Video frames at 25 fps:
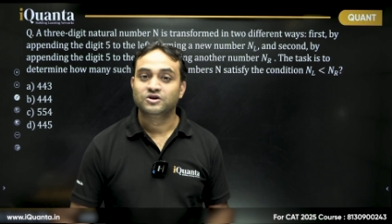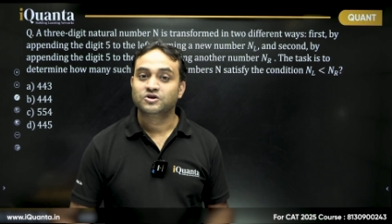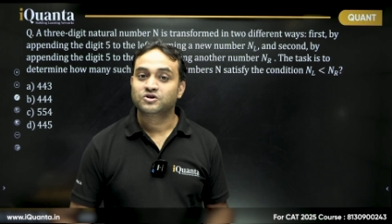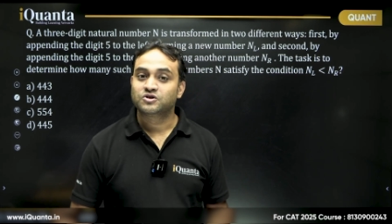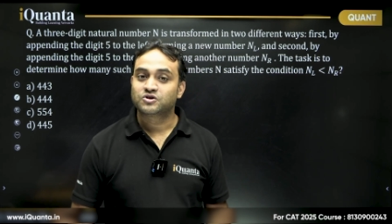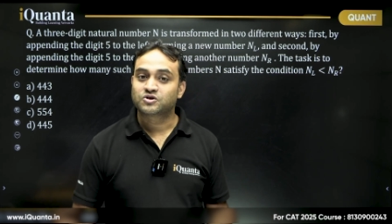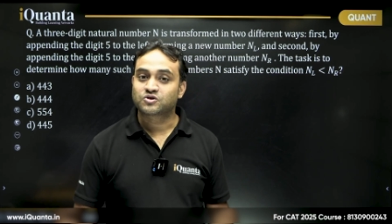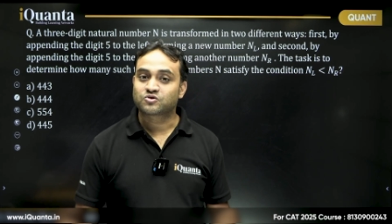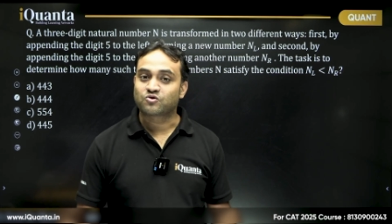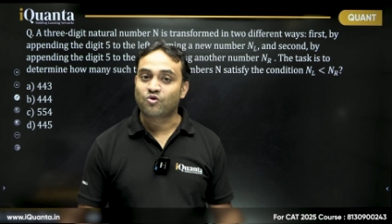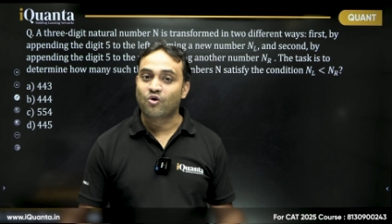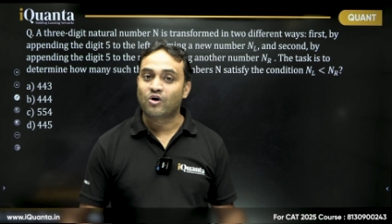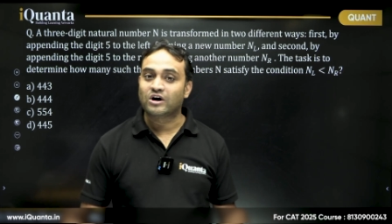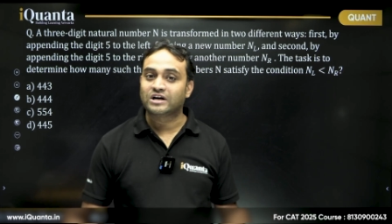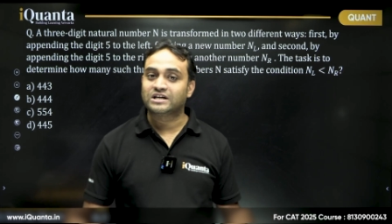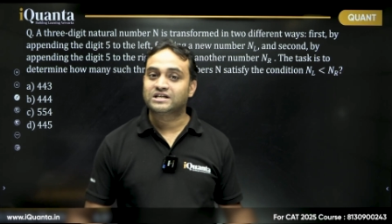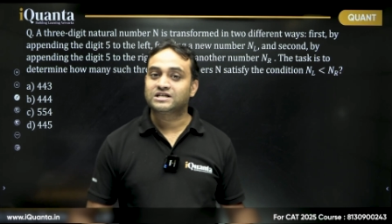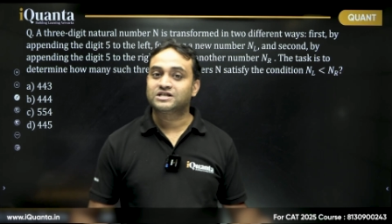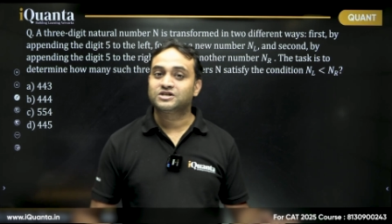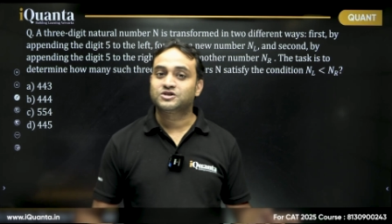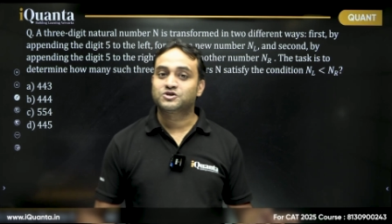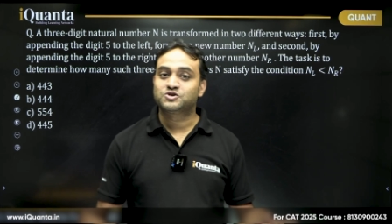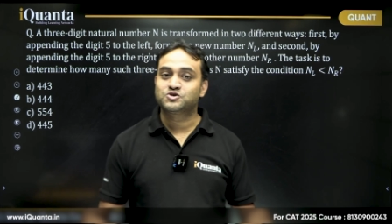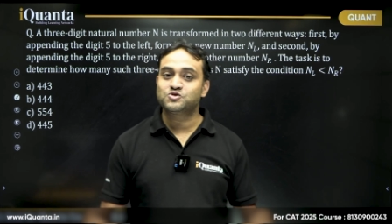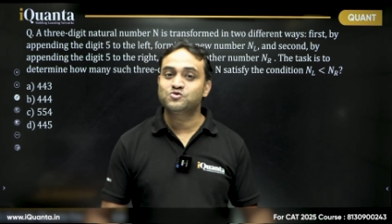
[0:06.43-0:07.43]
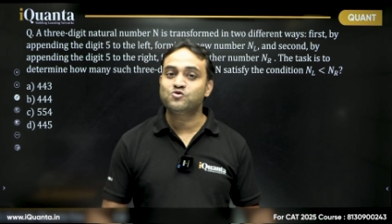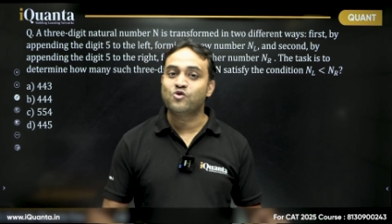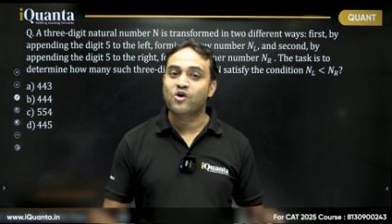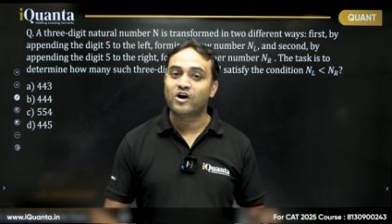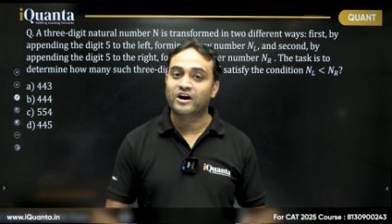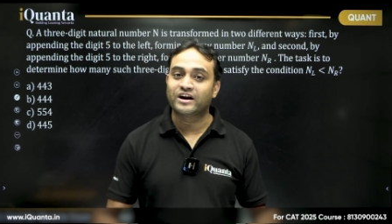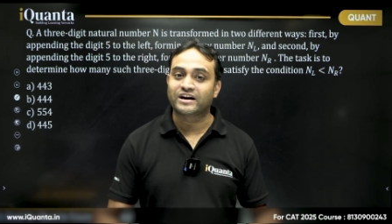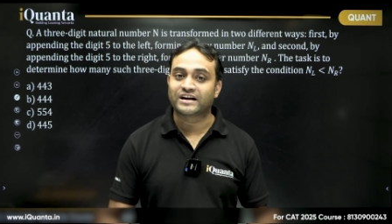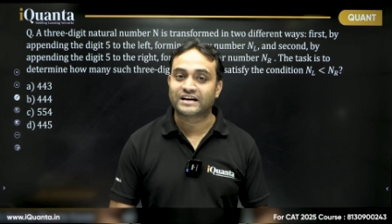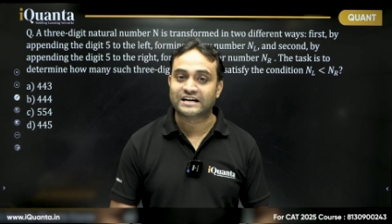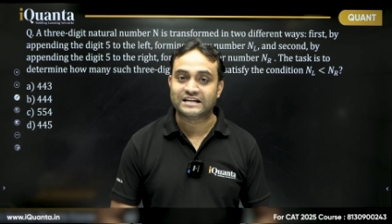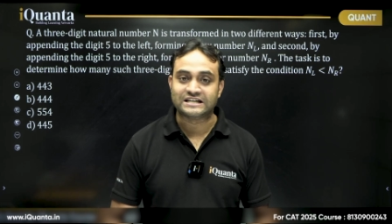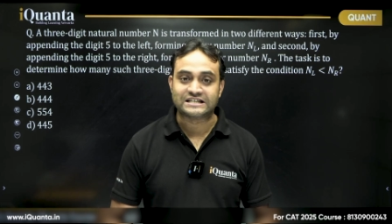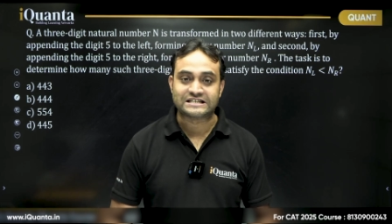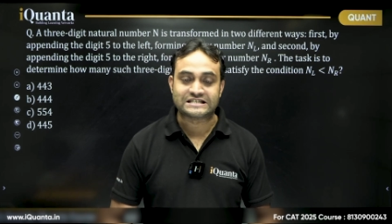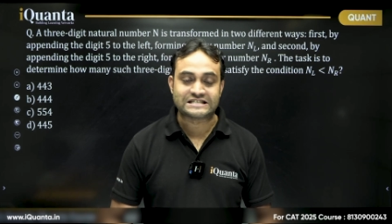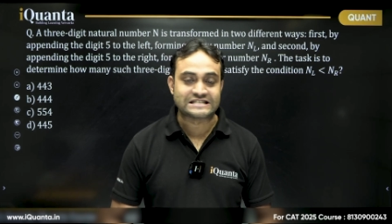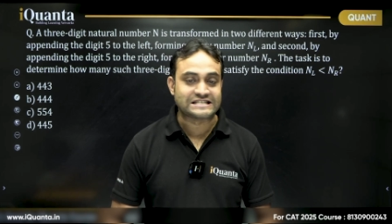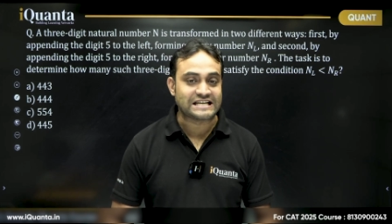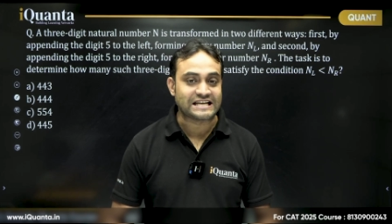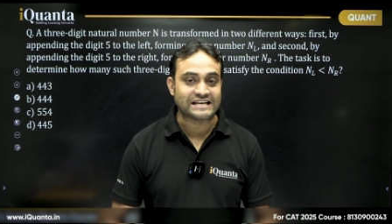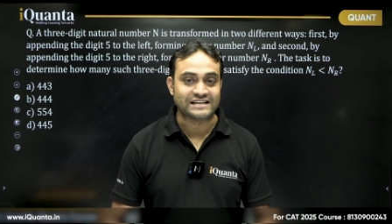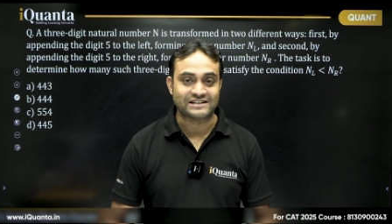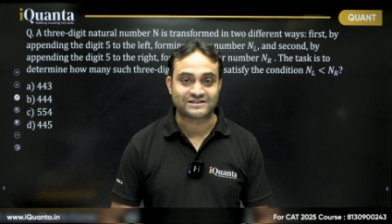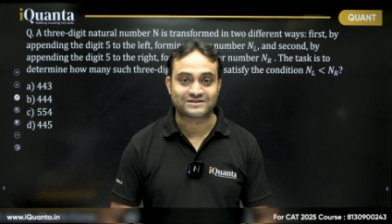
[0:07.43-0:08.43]
Quant 200
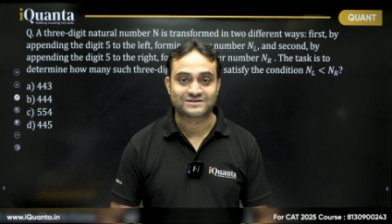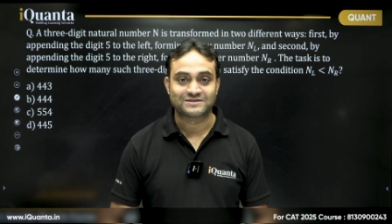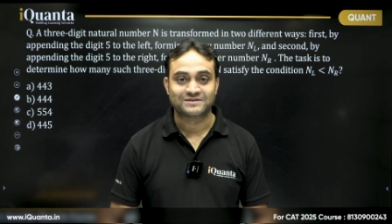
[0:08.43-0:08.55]
series.